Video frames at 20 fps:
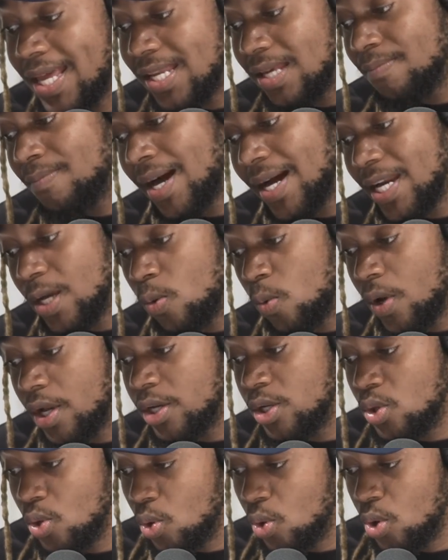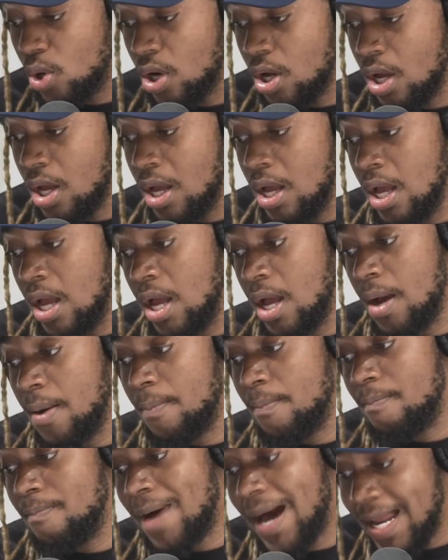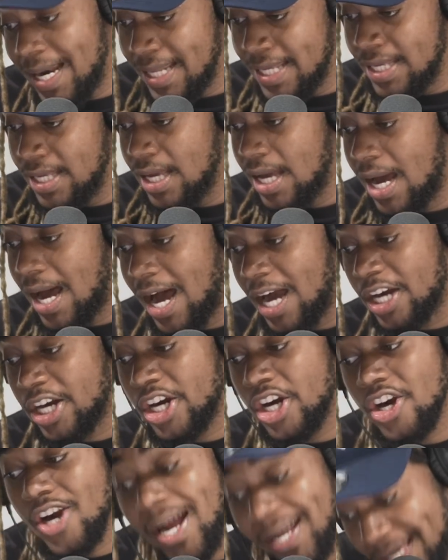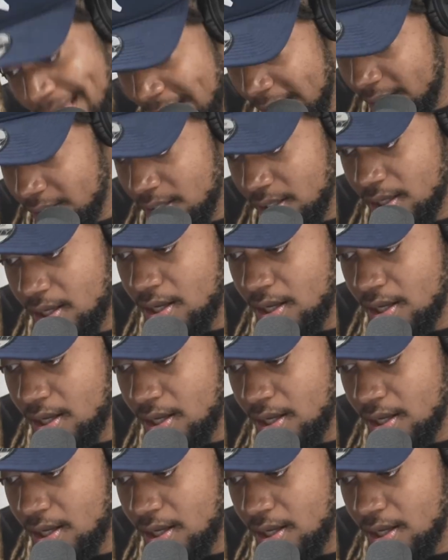anybody would do Mali a crack it.